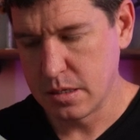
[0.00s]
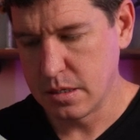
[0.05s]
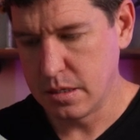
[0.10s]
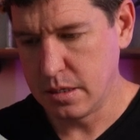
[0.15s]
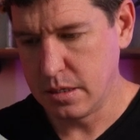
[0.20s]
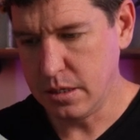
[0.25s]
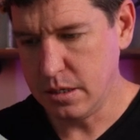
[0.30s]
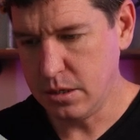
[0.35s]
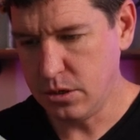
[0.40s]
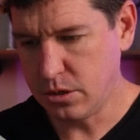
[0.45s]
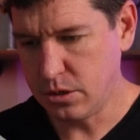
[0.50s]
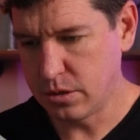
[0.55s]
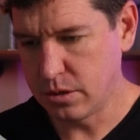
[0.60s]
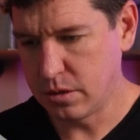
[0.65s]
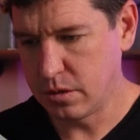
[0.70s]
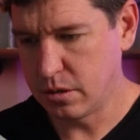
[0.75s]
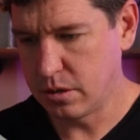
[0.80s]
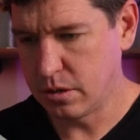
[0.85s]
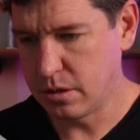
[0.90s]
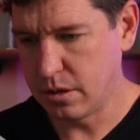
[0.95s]

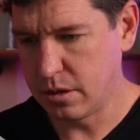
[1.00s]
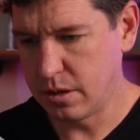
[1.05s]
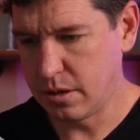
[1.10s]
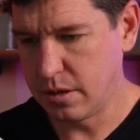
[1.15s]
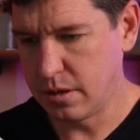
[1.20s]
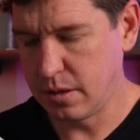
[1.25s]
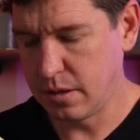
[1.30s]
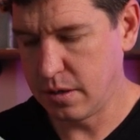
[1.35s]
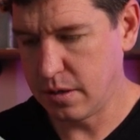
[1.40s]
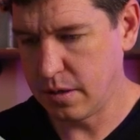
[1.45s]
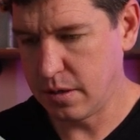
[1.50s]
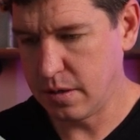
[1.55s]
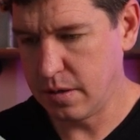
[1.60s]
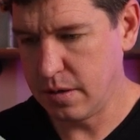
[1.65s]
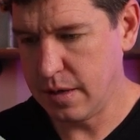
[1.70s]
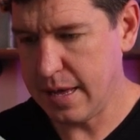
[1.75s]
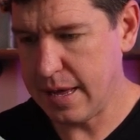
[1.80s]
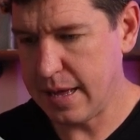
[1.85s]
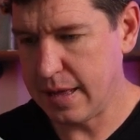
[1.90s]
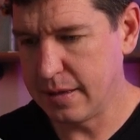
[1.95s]
Interesting.
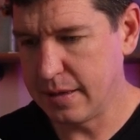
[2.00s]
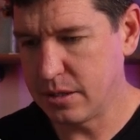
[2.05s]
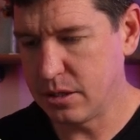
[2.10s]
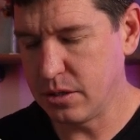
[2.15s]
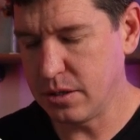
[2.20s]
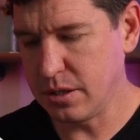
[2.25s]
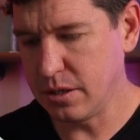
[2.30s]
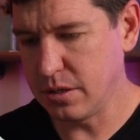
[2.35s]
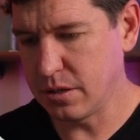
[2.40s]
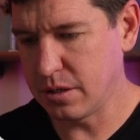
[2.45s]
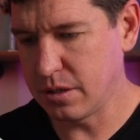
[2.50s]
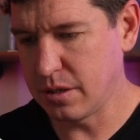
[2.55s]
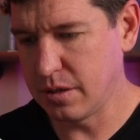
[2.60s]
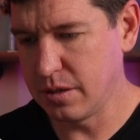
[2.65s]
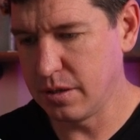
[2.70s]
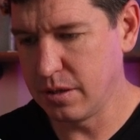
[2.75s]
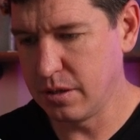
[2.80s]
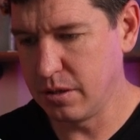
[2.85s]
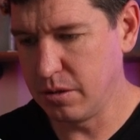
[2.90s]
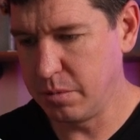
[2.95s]
Yeah, so this looks a
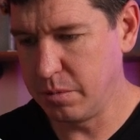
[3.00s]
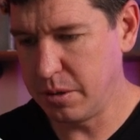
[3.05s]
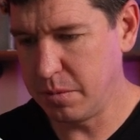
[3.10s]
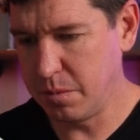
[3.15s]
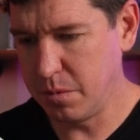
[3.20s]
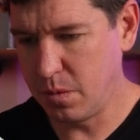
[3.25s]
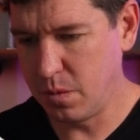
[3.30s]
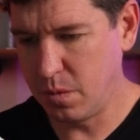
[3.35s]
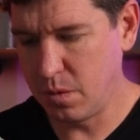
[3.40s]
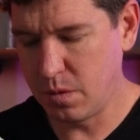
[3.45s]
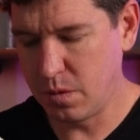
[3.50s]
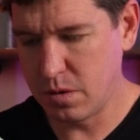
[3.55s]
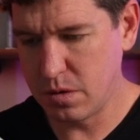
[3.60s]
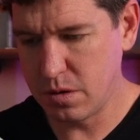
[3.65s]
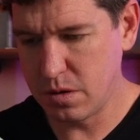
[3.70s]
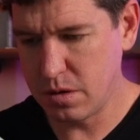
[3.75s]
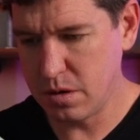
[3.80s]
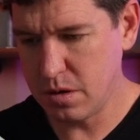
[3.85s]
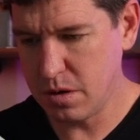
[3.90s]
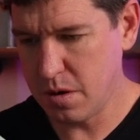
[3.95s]
little bit
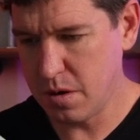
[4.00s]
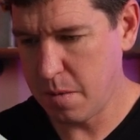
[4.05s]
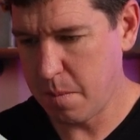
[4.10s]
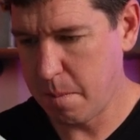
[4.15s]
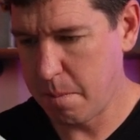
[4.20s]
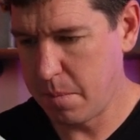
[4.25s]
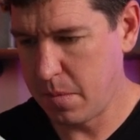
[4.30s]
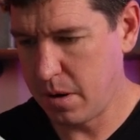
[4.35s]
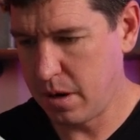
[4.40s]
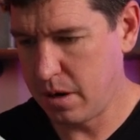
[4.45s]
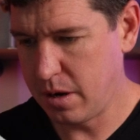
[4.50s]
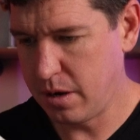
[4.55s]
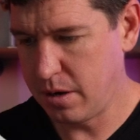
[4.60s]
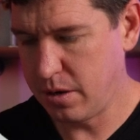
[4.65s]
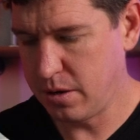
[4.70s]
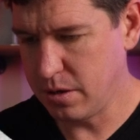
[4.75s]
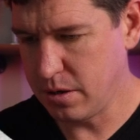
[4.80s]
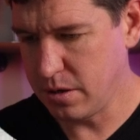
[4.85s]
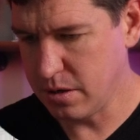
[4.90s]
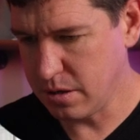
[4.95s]
more
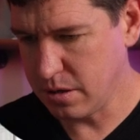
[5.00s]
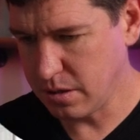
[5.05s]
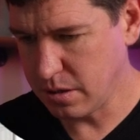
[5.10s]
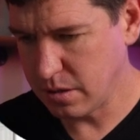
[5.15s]
modern.